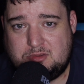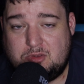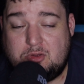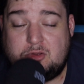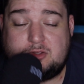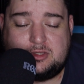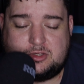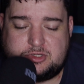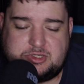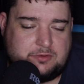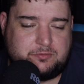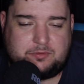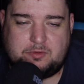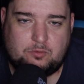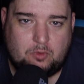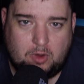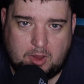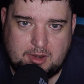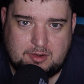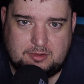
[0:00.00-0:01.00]
Also, Jeffrey
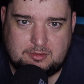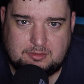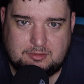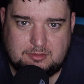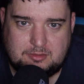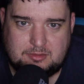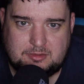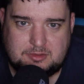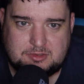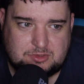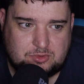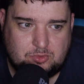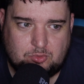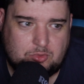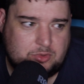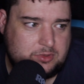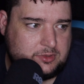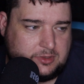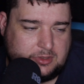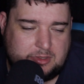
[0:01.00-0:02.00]
Wright as
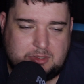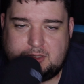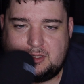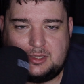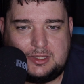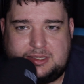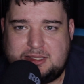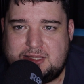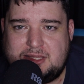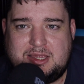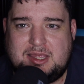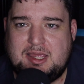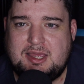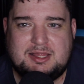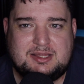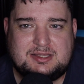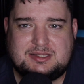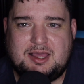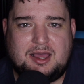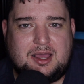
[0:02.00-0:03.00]
Gordon. Uh,
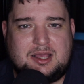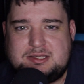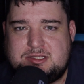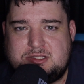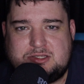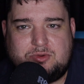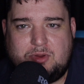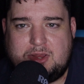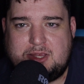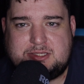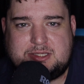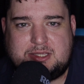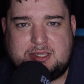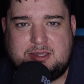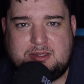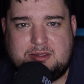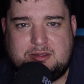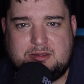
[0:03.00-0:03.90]
this cast is crazy.